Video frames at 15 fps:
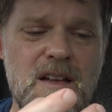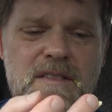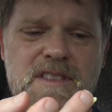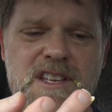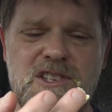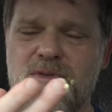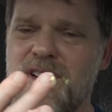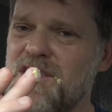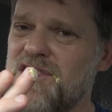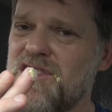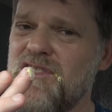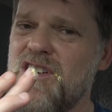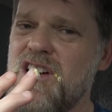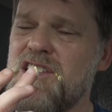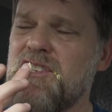And this one's
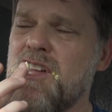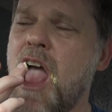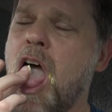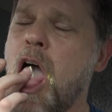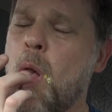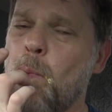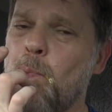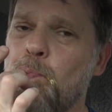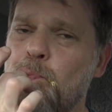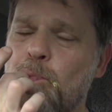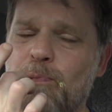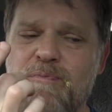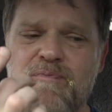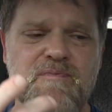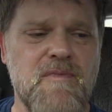nice.
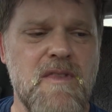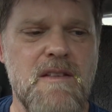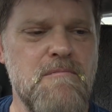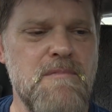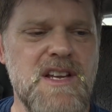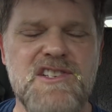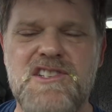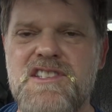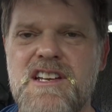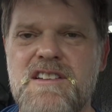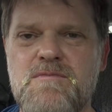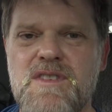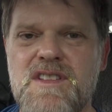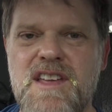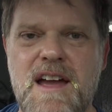Mixed
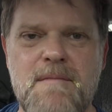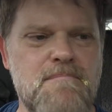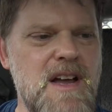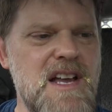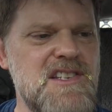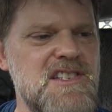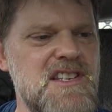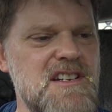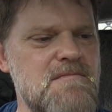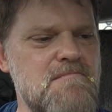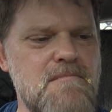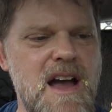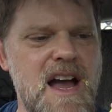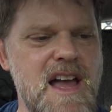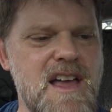in with that mustard
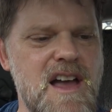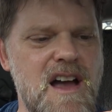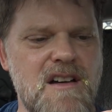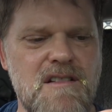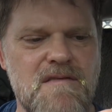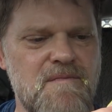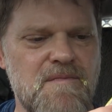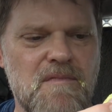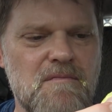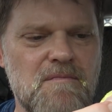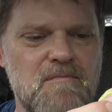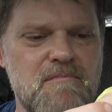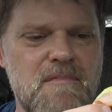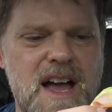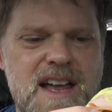and mayo,
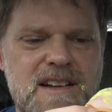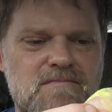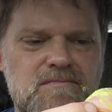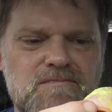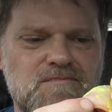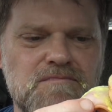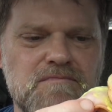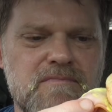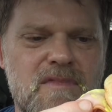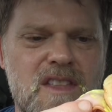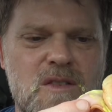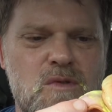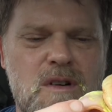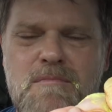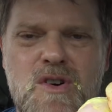mate,
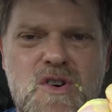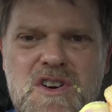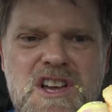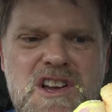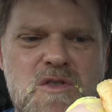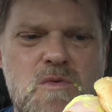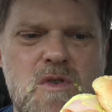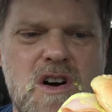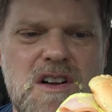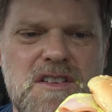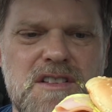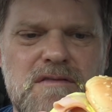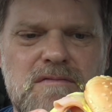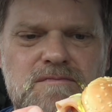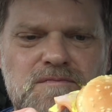what more do you
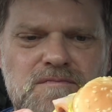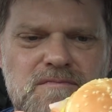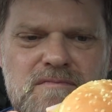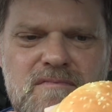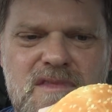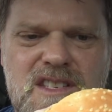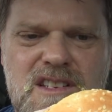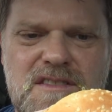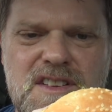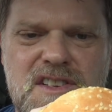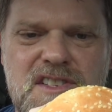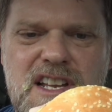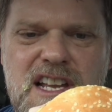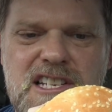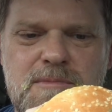want? It's on the
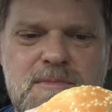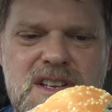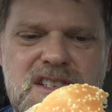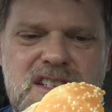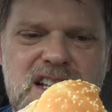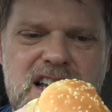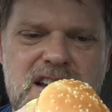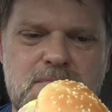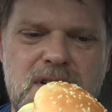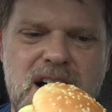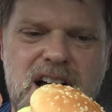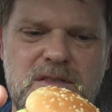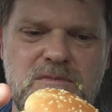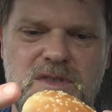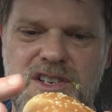sesame seed
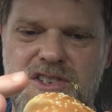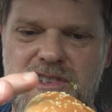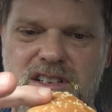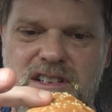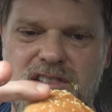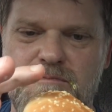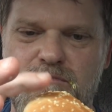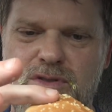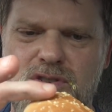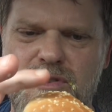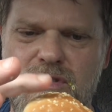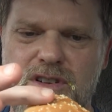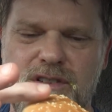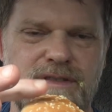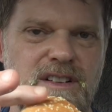bun, which is
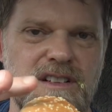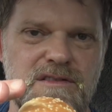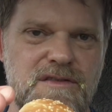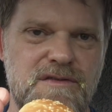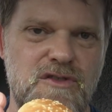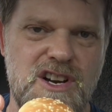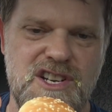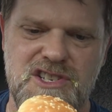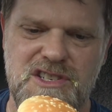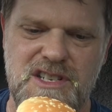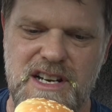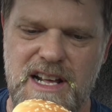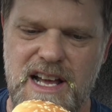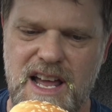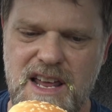beautiful and fresh
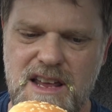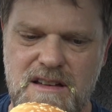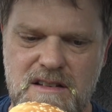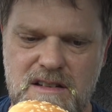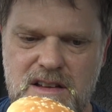today.